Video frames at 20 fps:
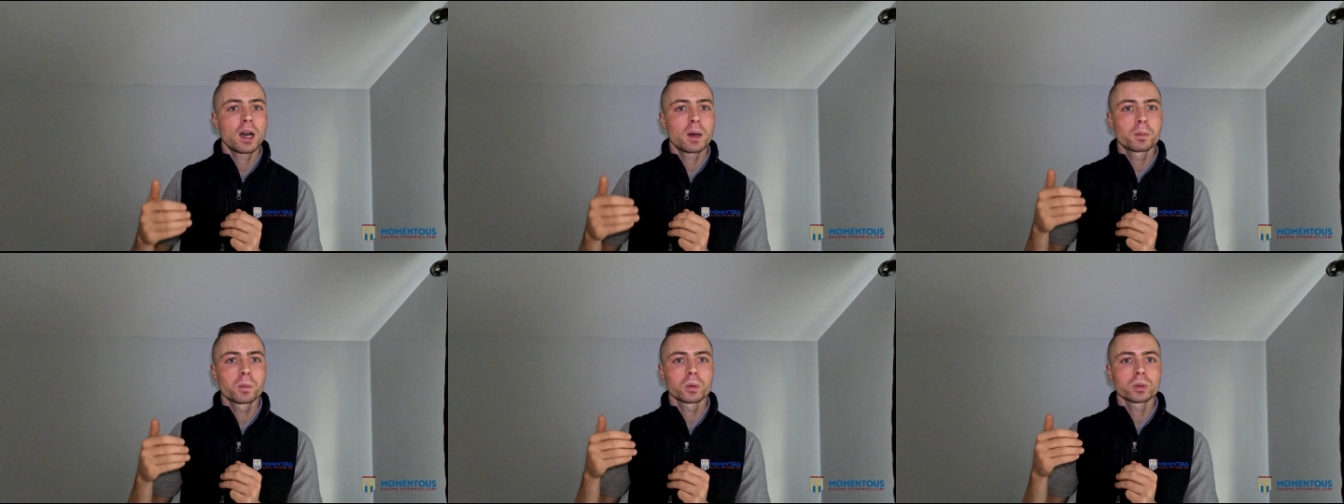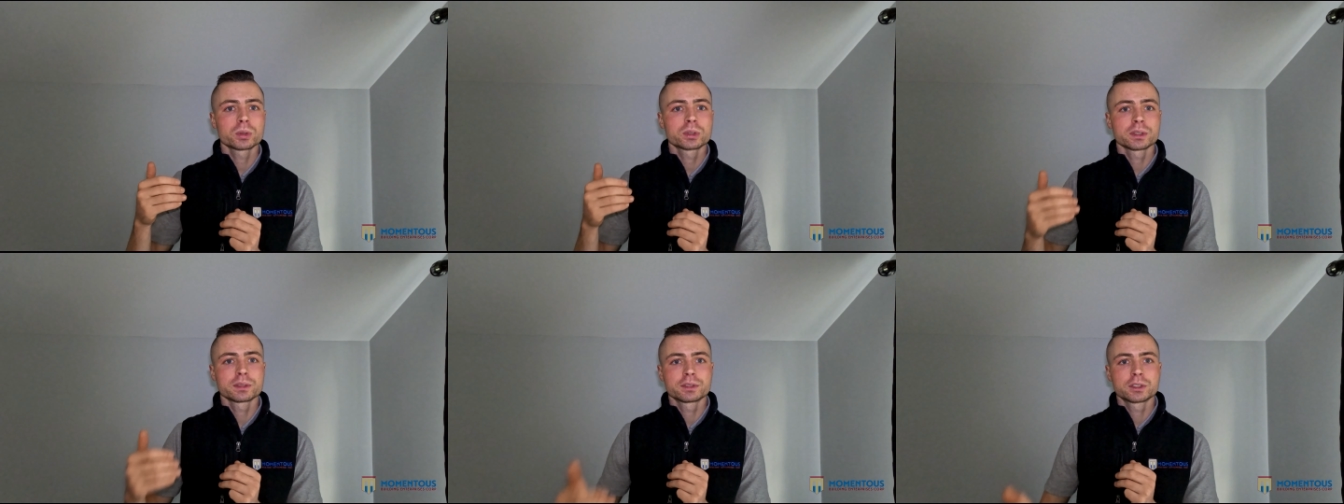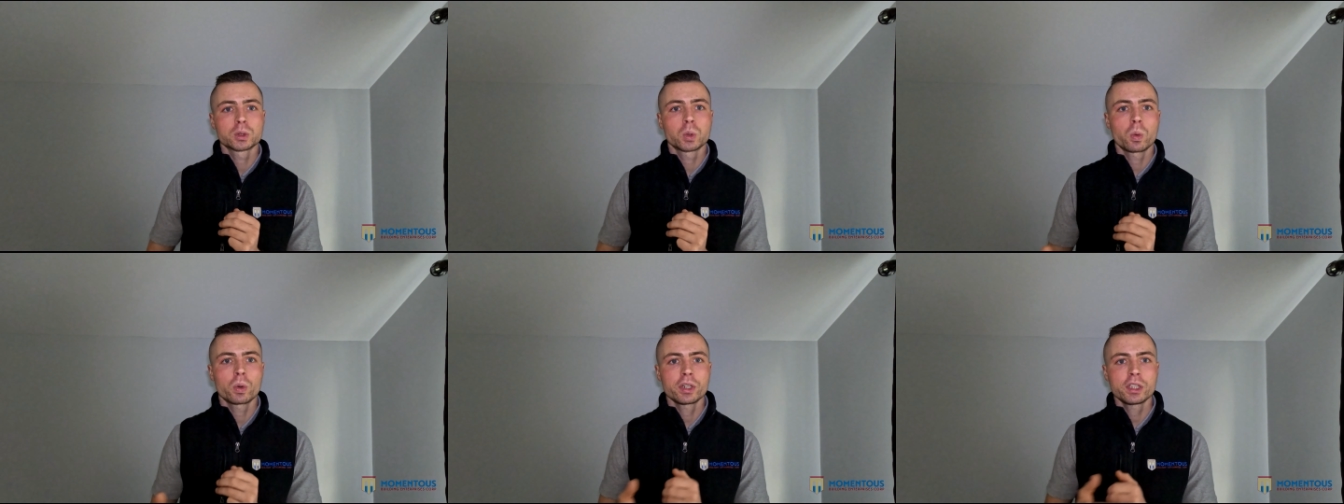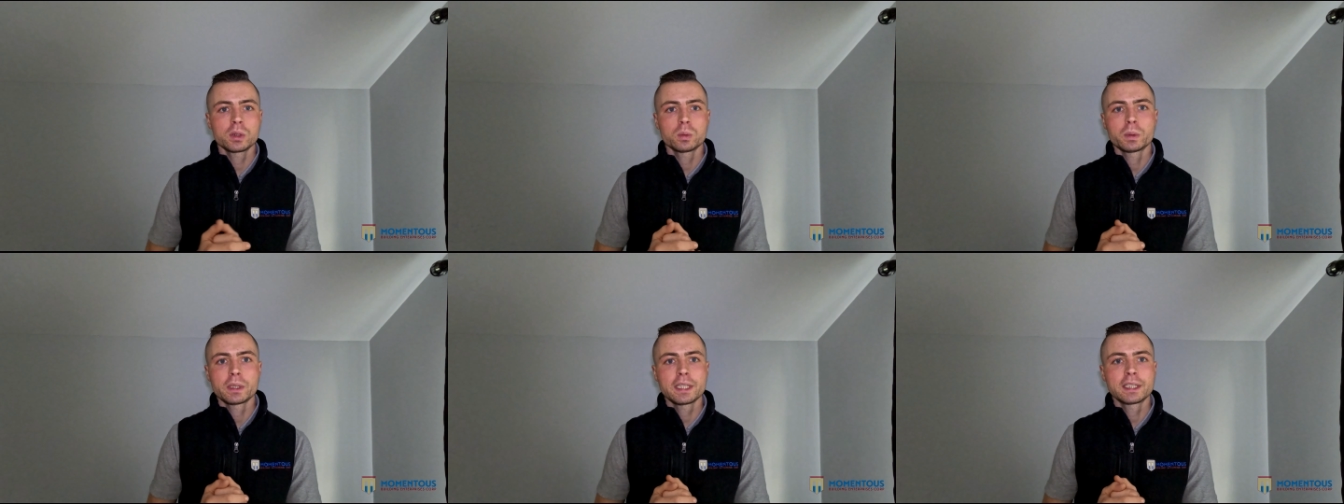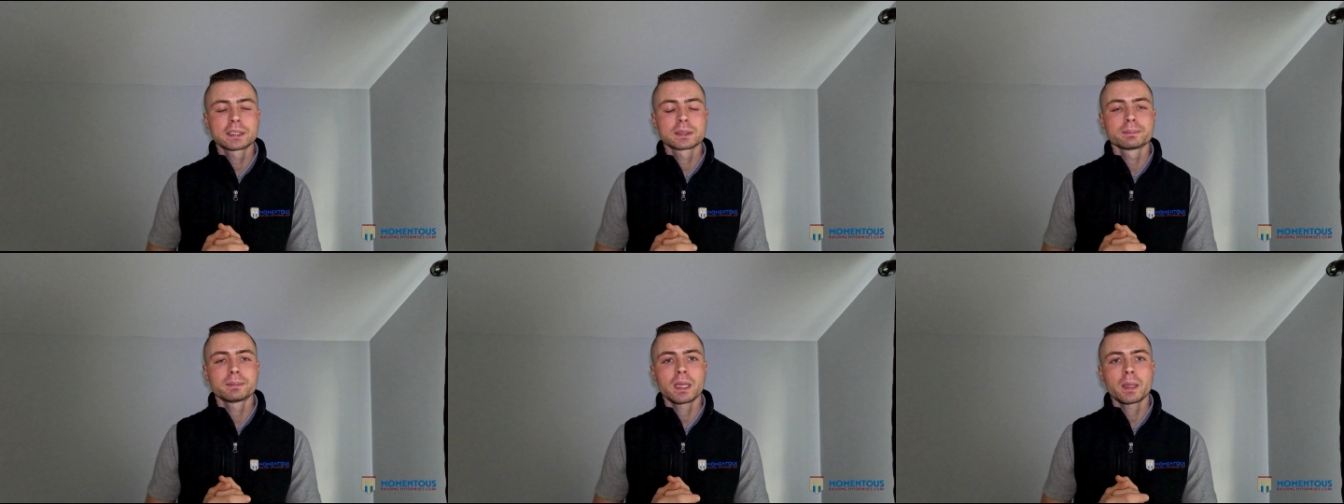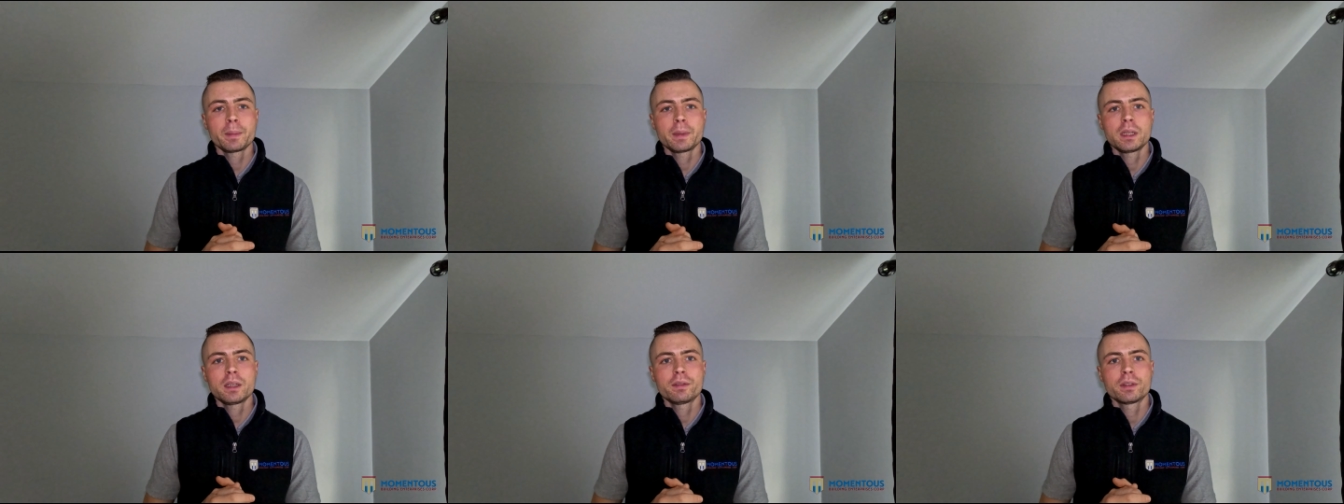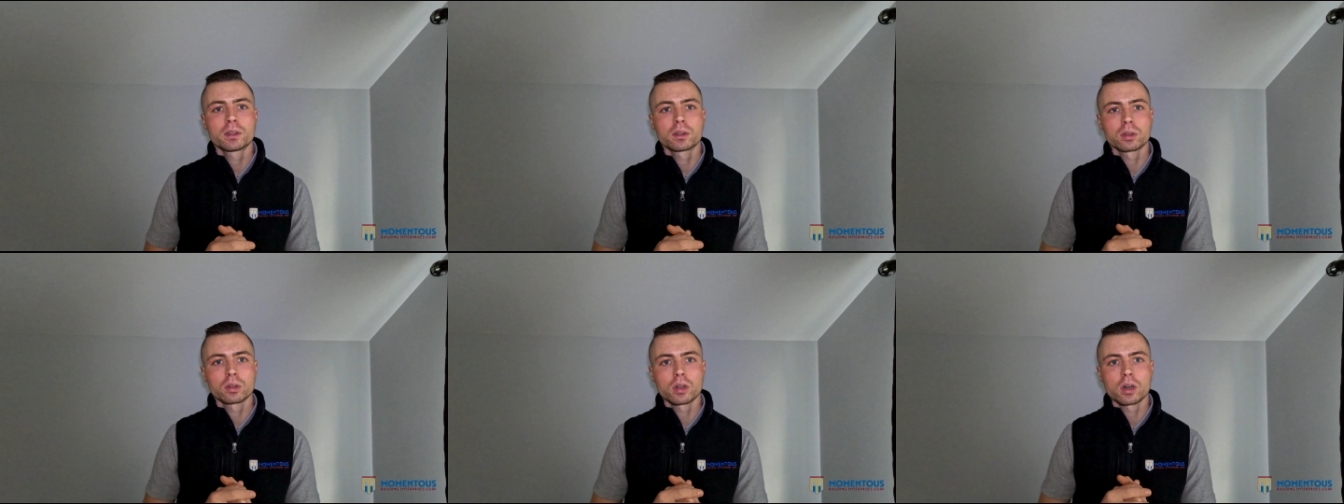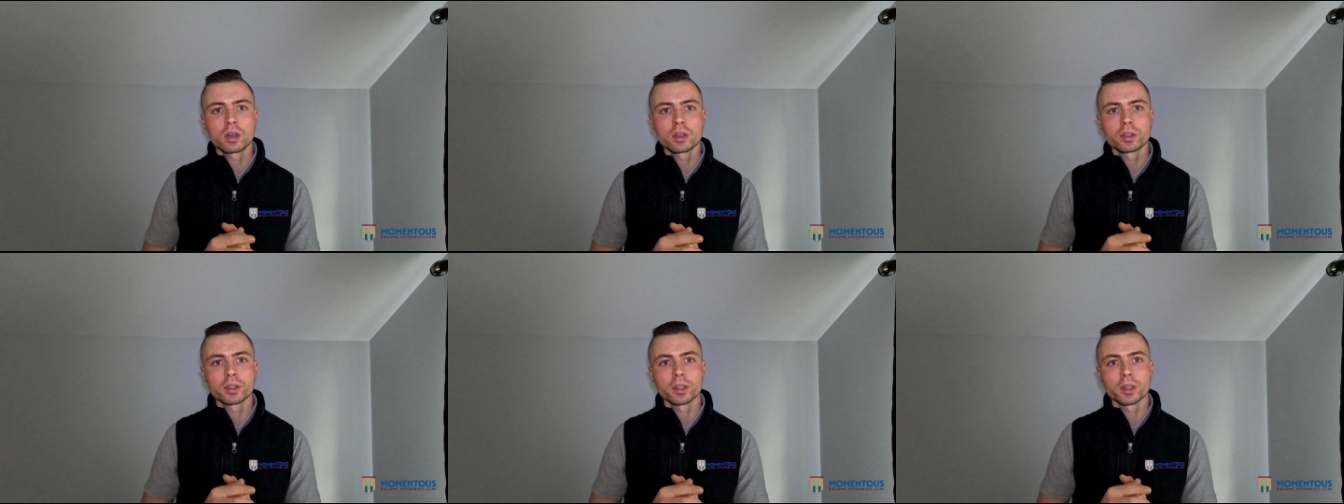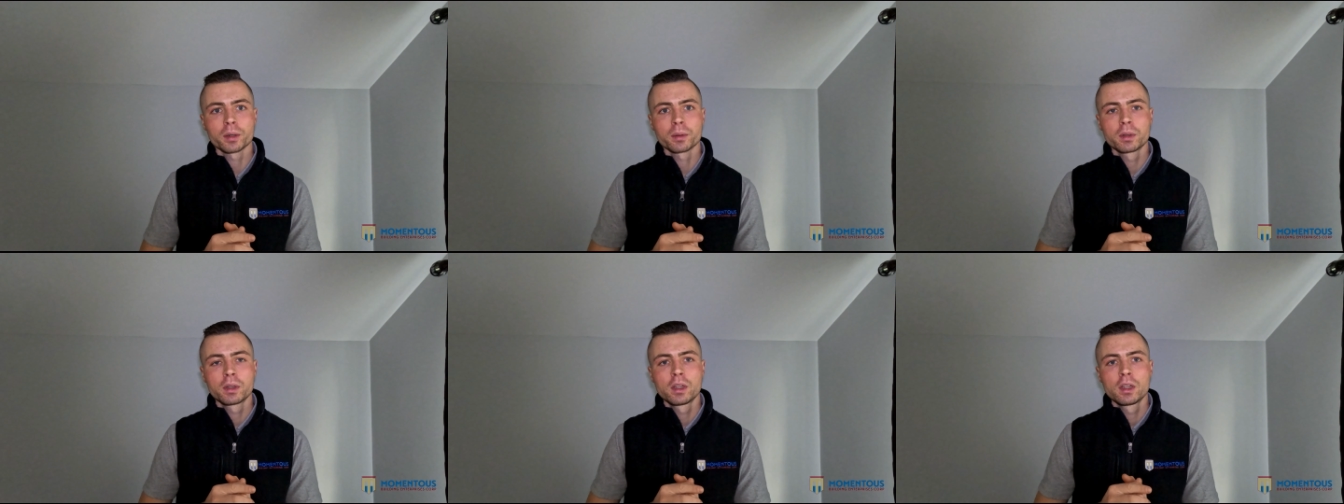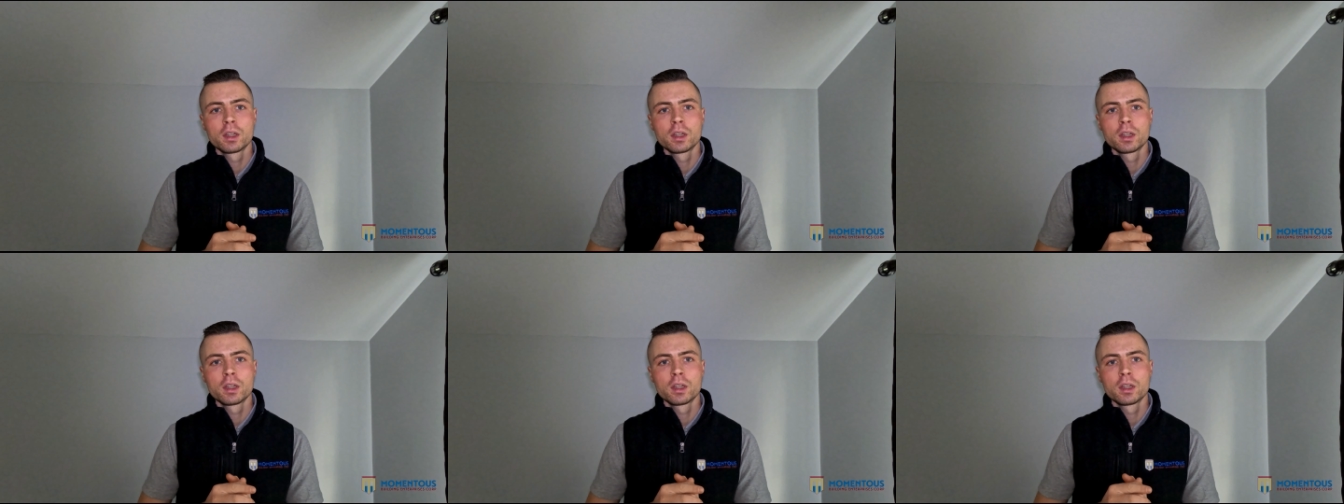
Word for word: upwards of 20 weeks, maybe even longer.